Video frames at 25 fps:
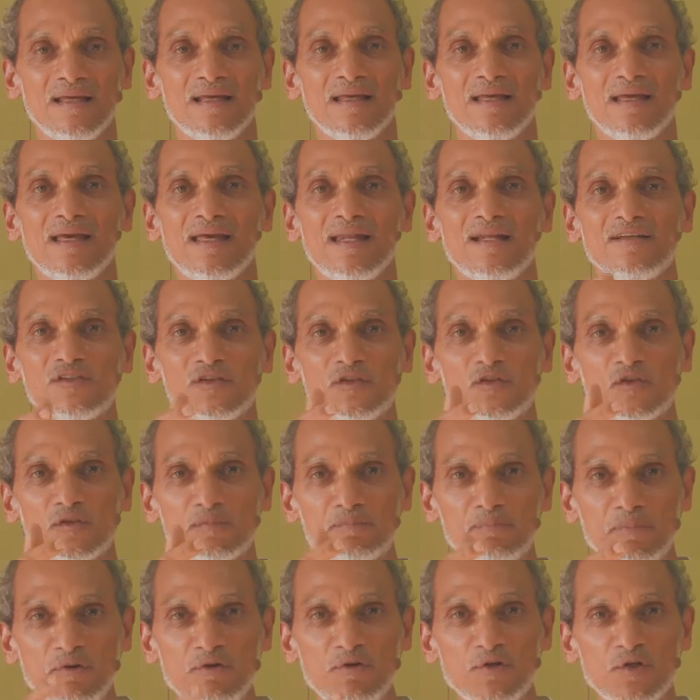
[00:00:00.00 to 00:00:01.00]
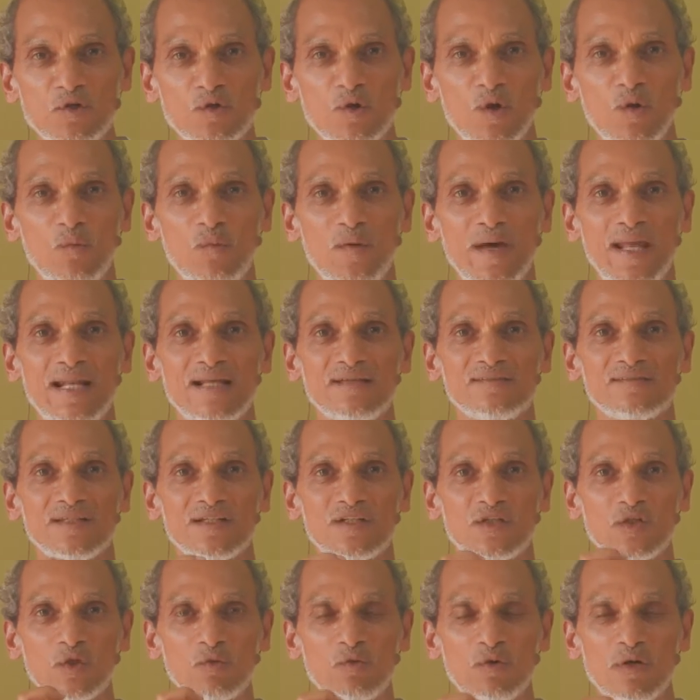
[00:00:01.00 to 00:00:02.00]
It is in spiritual awareness
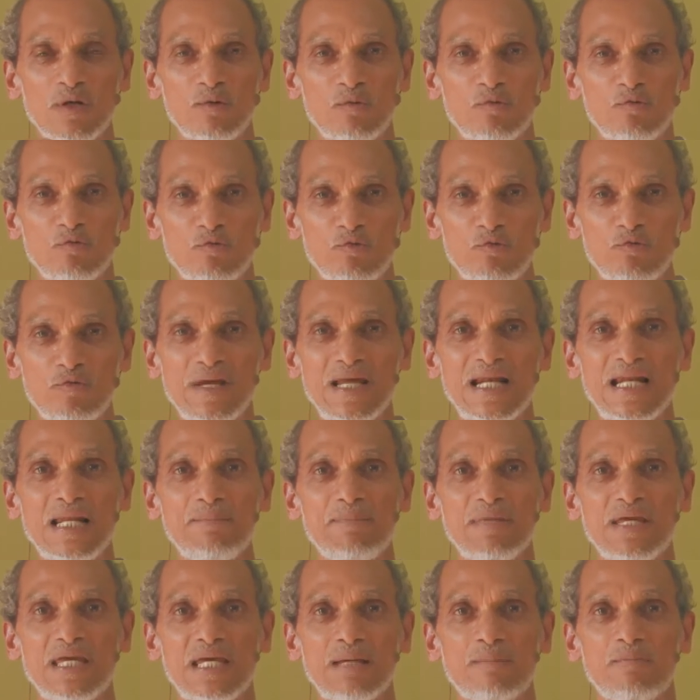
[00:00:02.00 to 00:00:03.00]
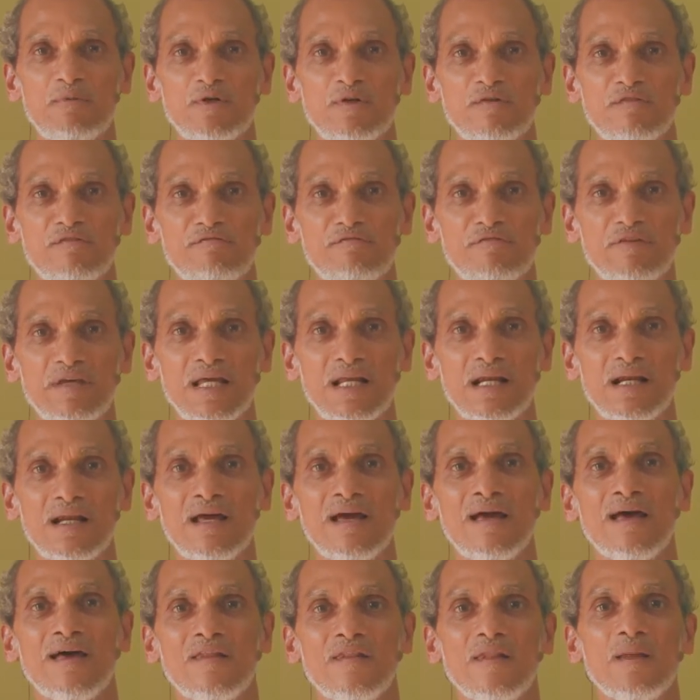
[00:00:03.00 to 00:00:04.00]
that you will really be able to feel
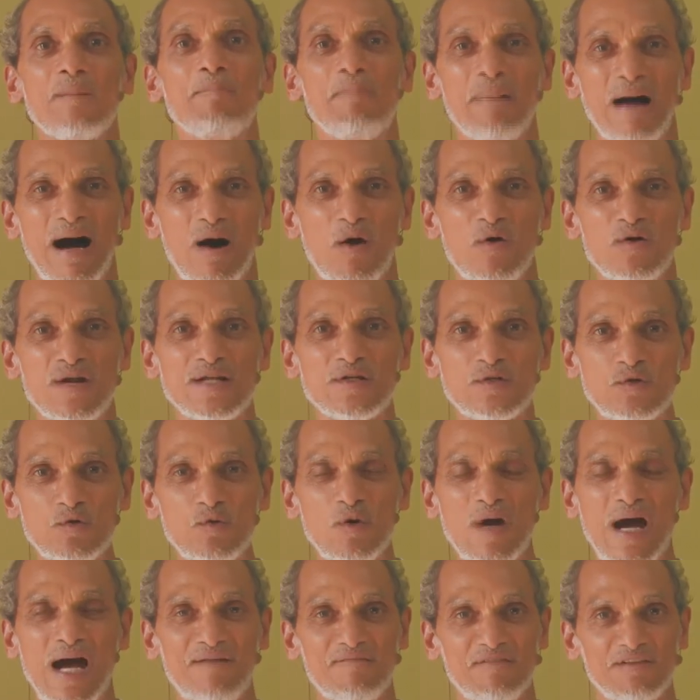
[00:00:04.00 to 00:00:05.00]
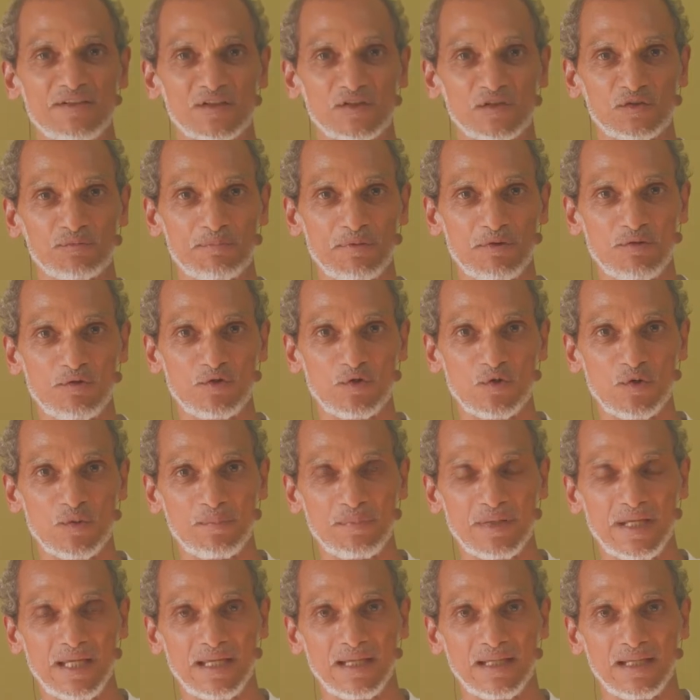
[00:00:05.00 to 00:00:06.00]
the power that you have as a spiritual
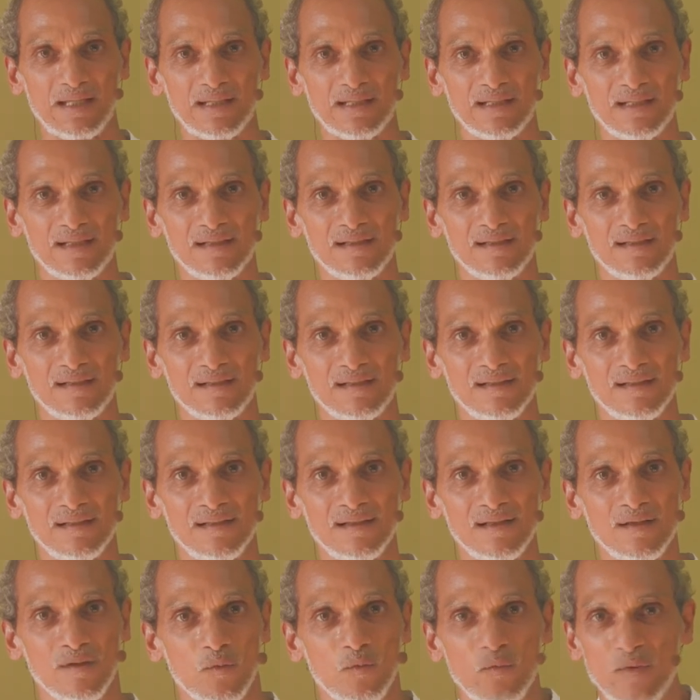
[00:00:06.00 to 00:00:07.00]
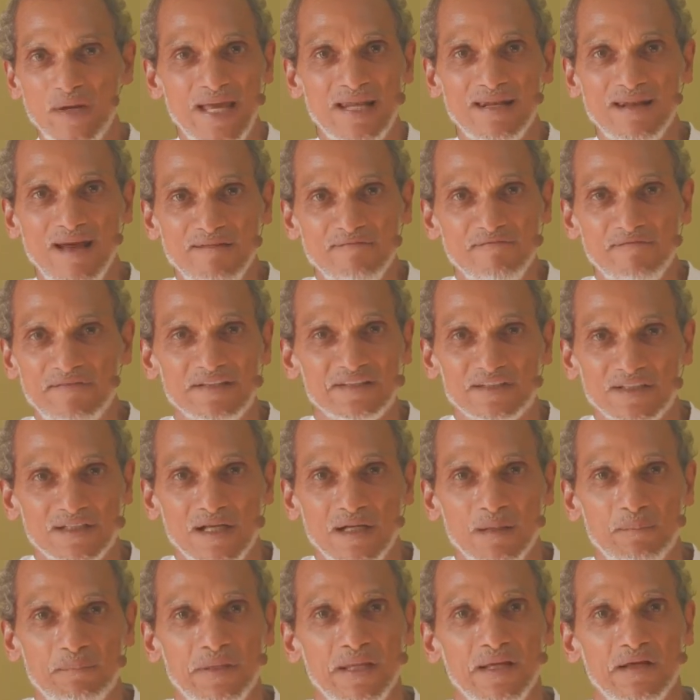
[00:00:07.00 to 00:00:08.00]
being. We are not
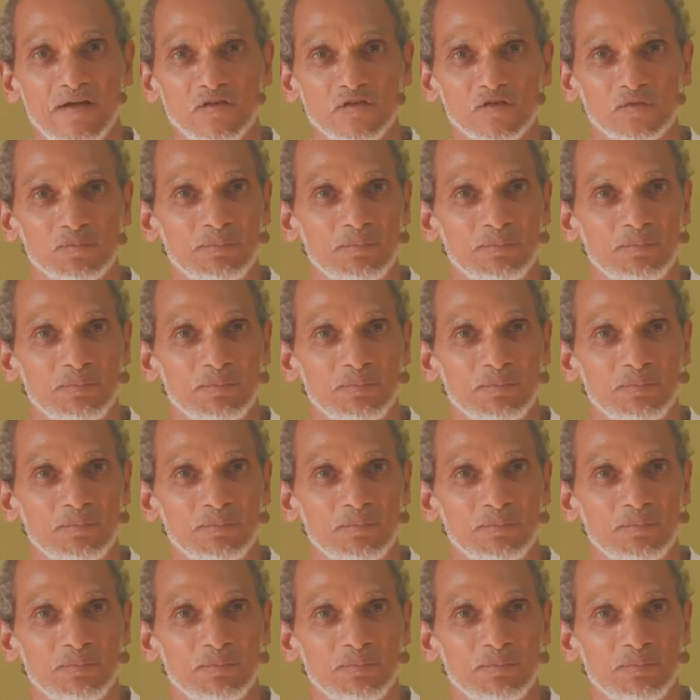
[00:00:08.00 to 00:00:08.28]
physical beings.